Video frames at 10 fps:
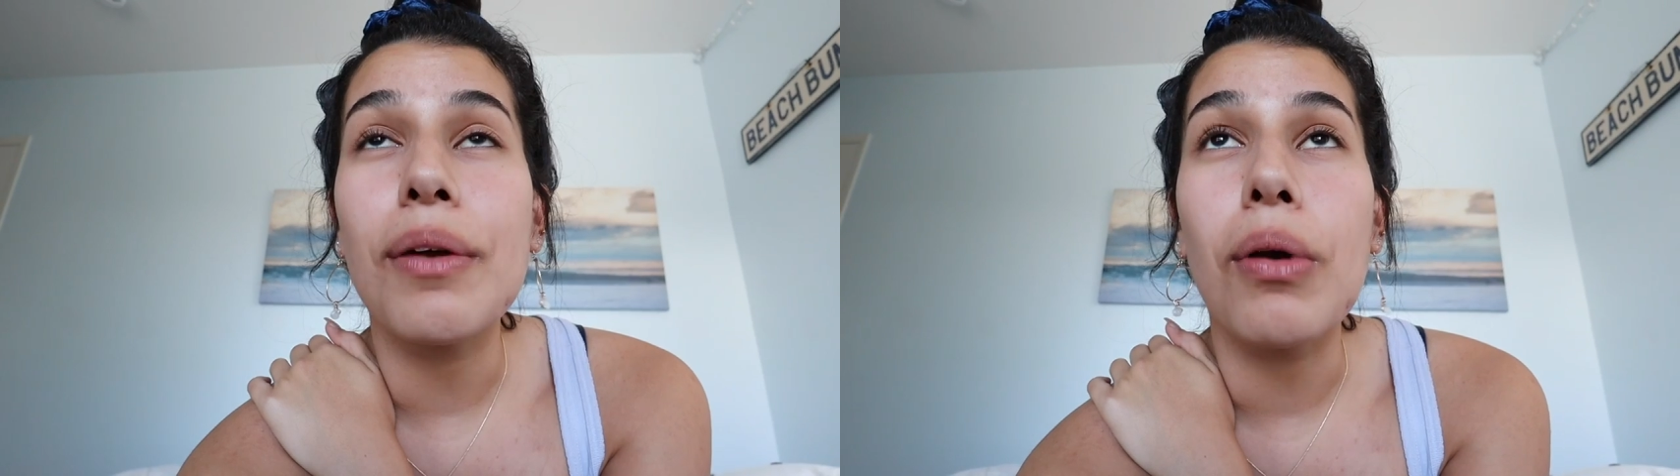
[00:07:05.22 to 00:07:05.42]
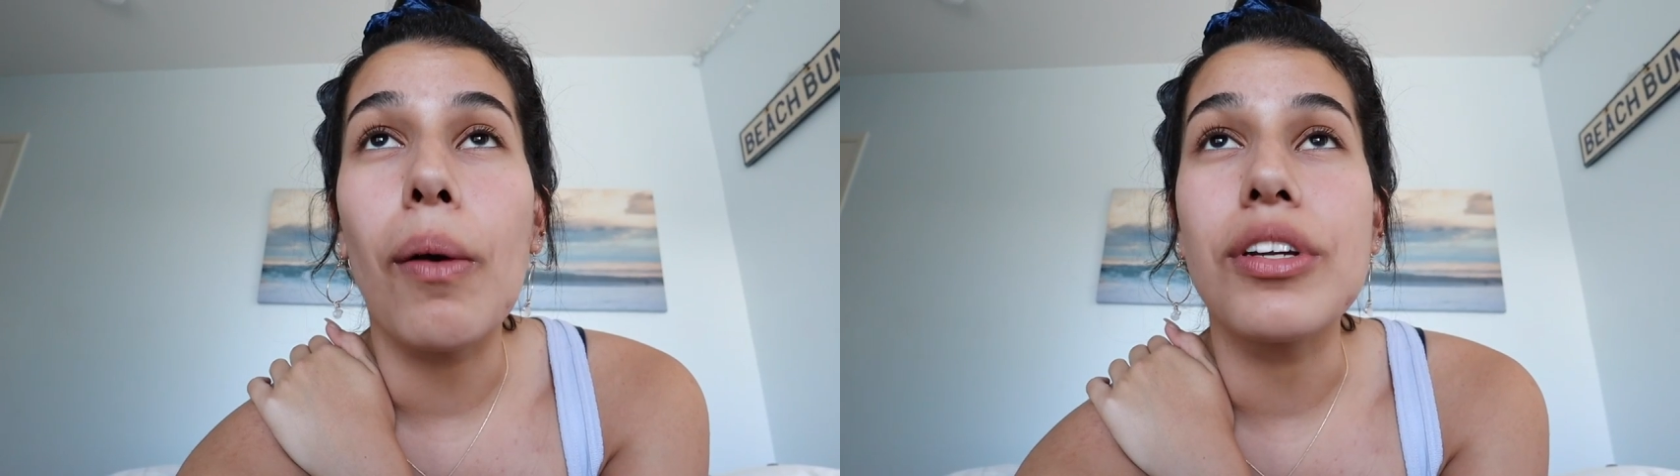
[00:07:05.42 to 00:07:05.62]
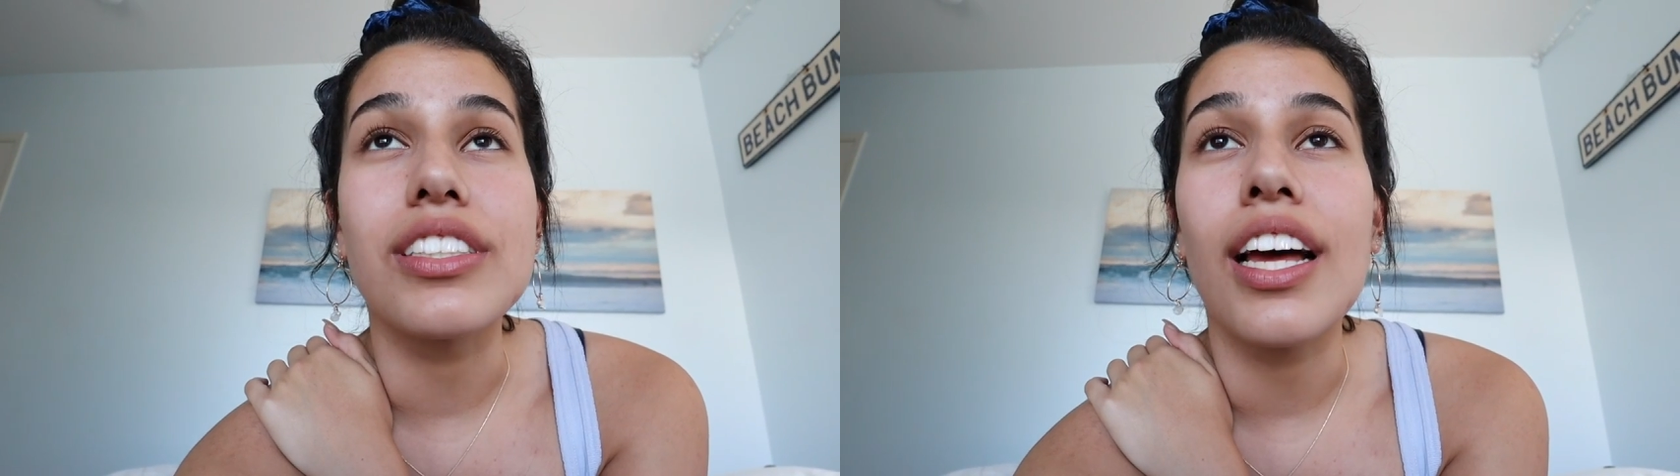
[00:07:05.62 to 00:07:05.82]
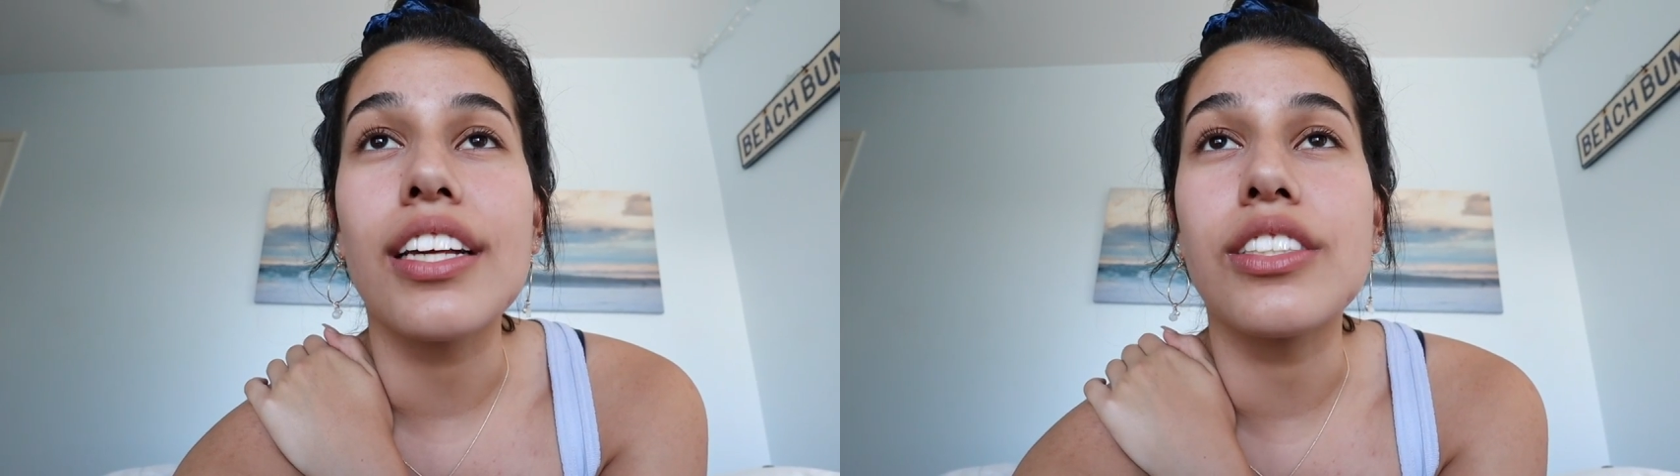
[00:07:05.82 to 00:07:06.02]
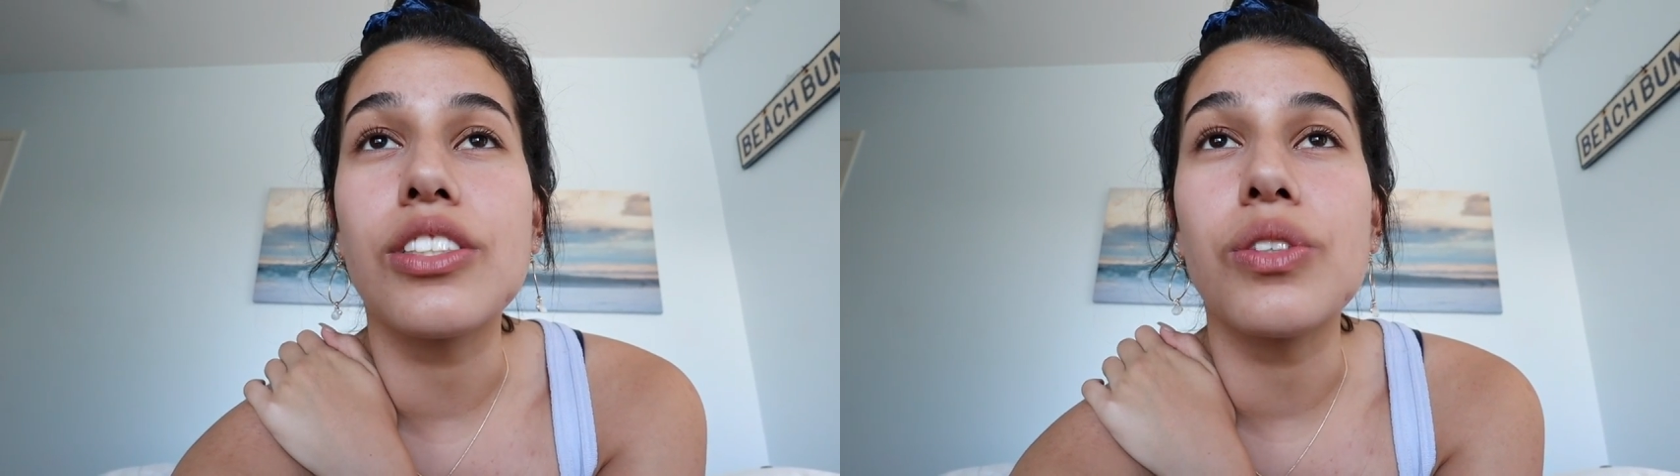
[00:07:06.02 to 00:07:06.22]
that probably just
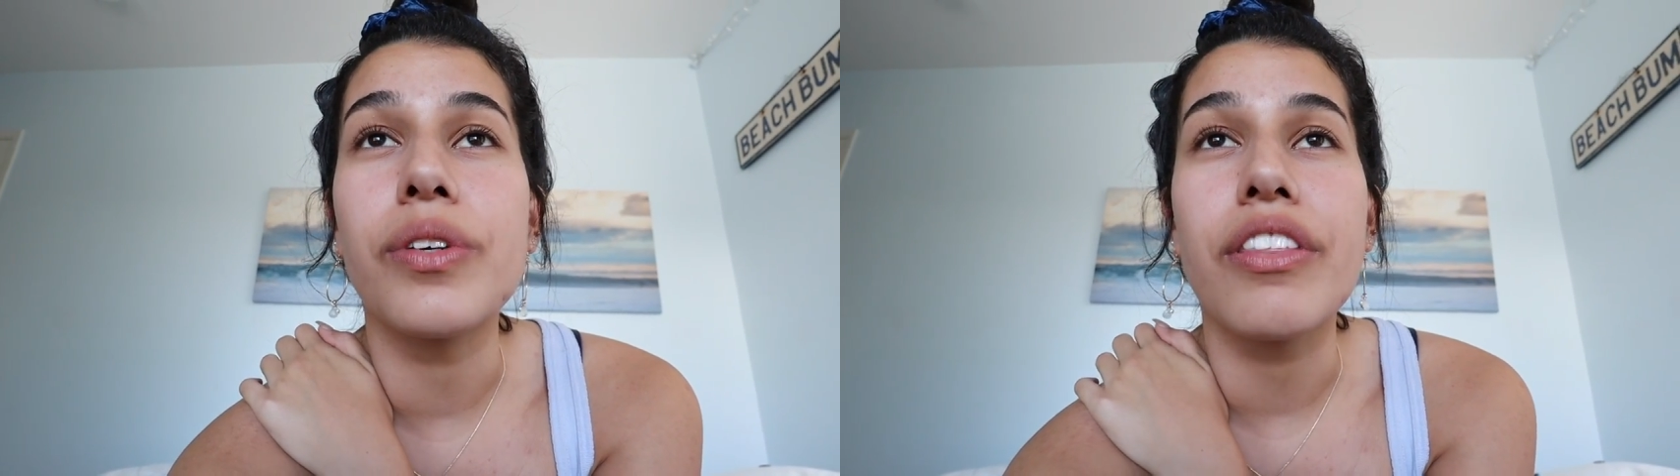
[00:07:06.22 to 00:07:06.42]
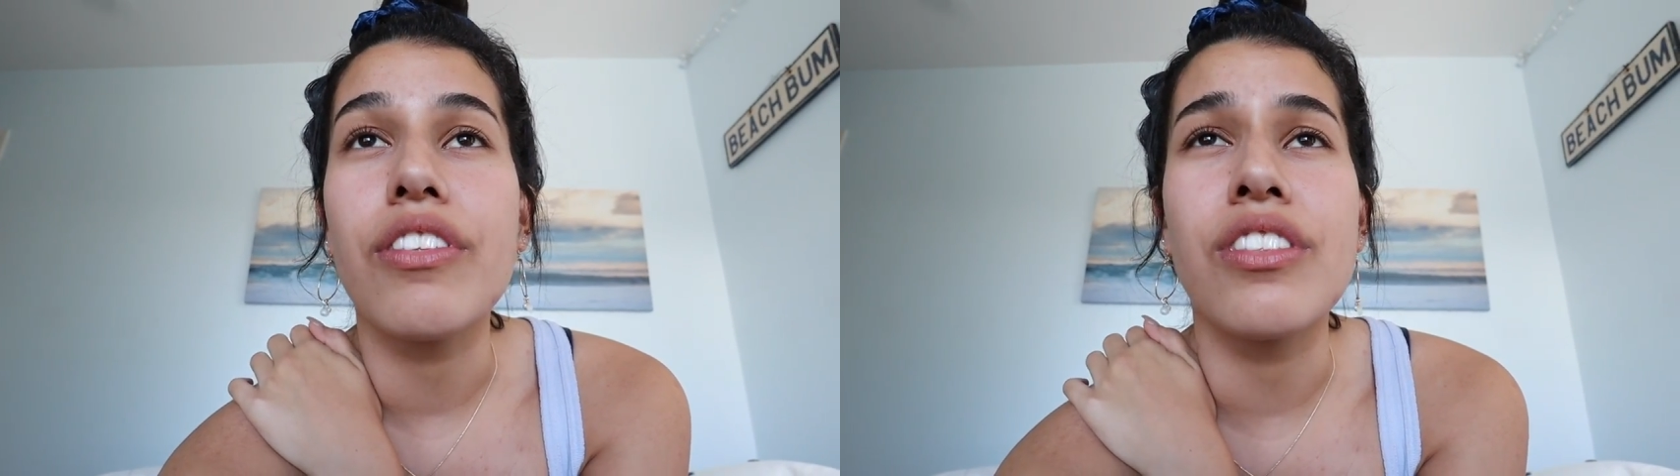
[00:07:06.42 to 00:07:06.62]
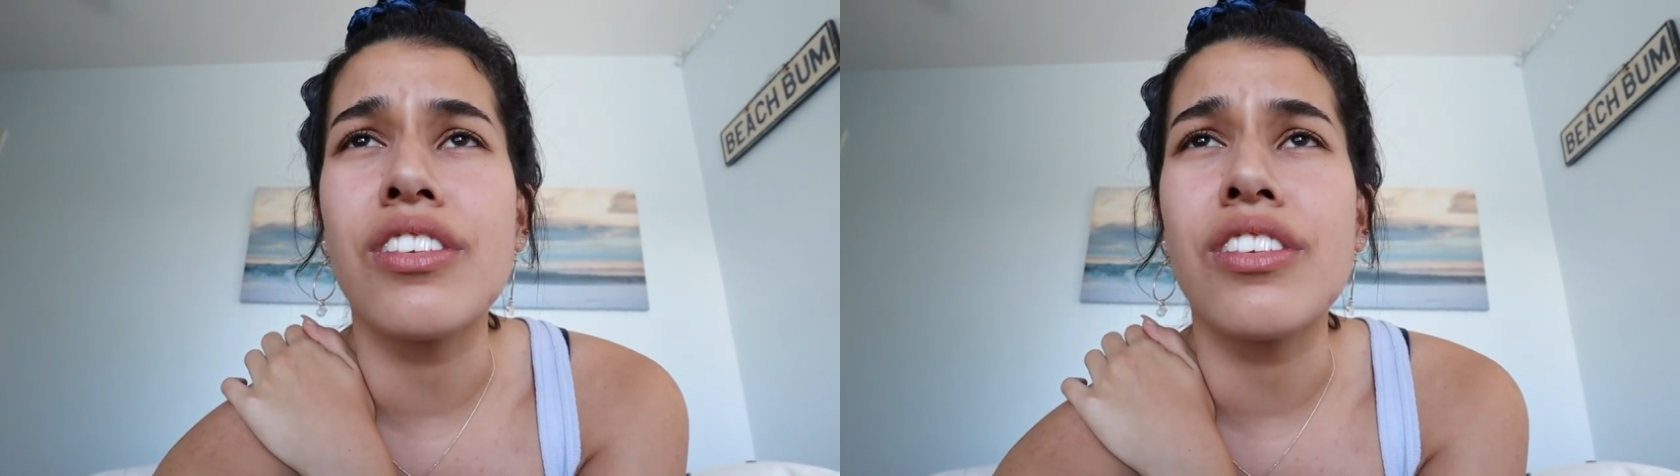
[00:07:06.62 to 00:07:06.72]
has to do with